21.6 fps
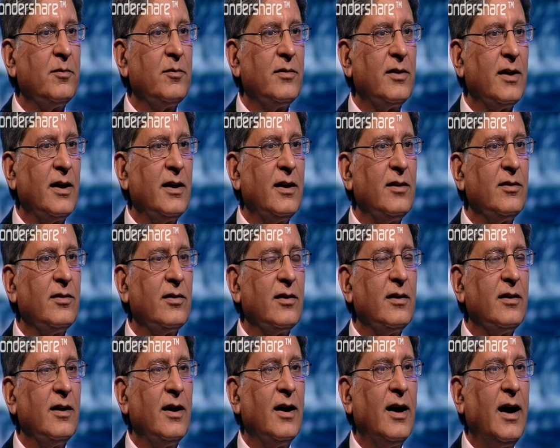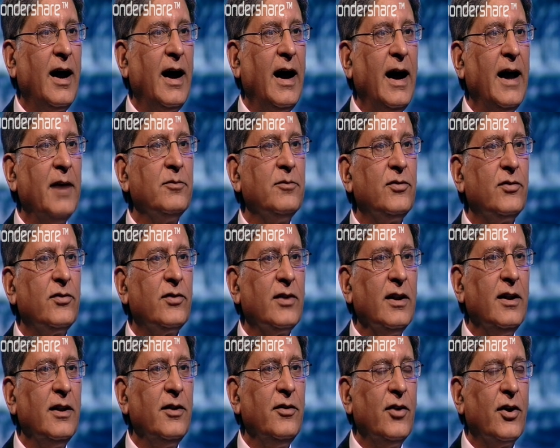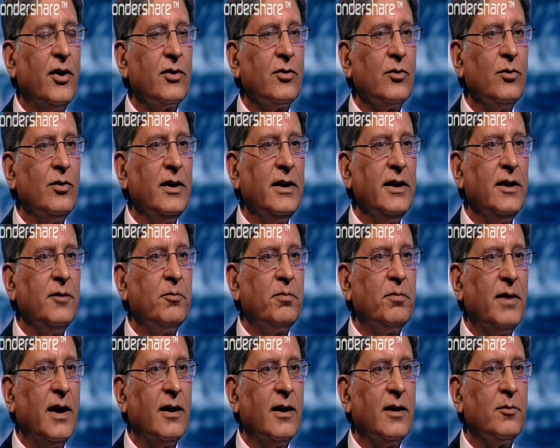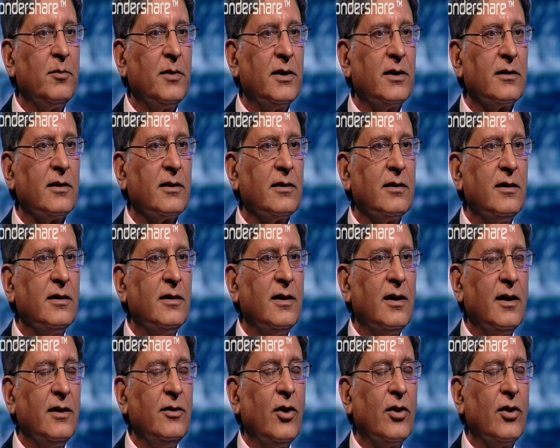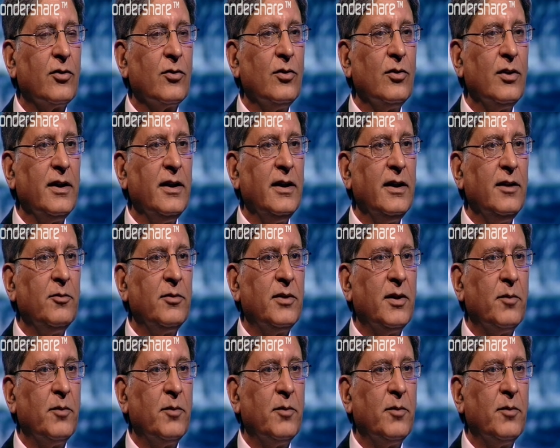there is, I'm still not only in Parliament, not only in